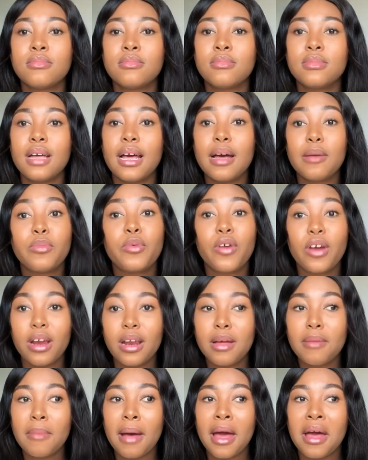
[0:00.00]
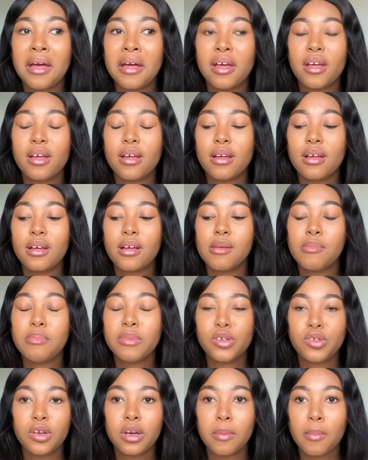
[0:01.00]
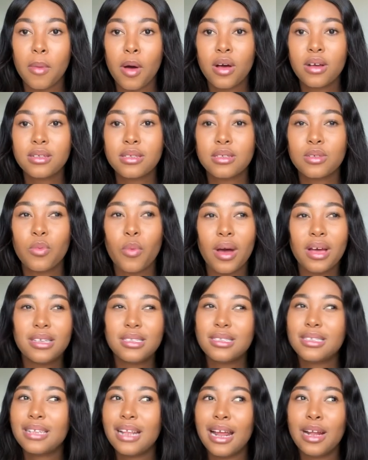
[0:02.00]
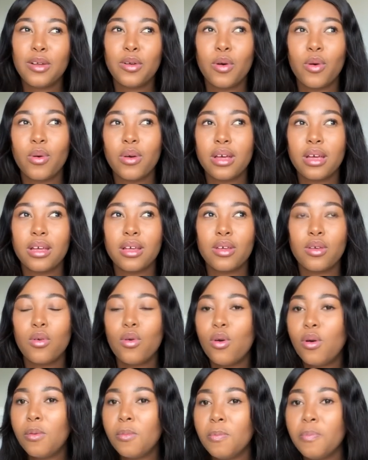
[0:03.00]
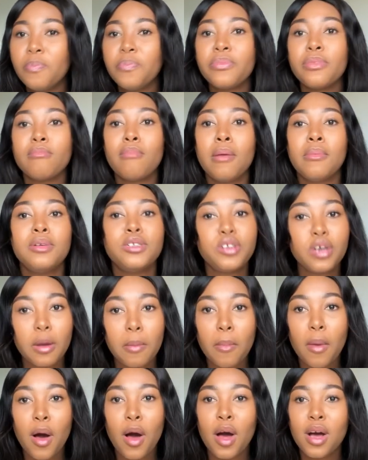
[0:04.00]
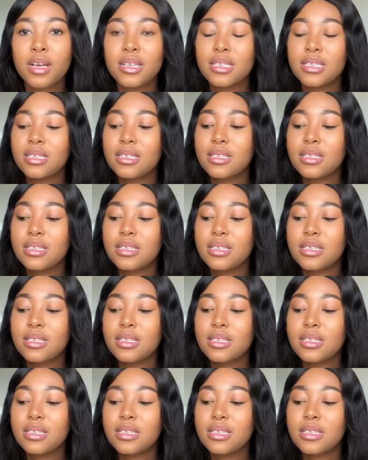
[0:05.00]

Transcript: upgrading my matric marks. Why is the slide going? My matric marks,